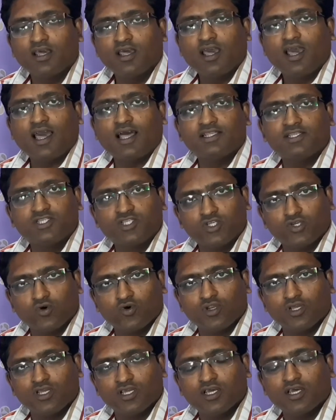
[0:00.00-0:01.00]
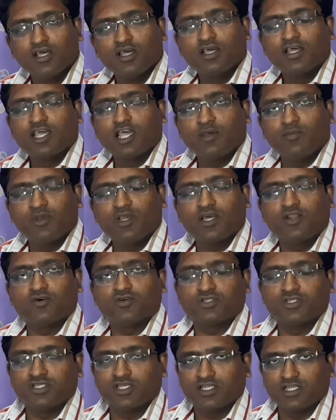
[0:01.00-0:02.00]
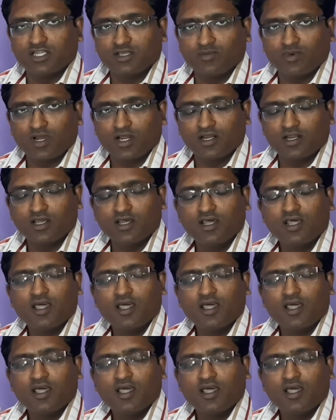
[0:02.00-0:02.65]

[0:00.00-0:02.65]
and COD, chemical oxygen demand,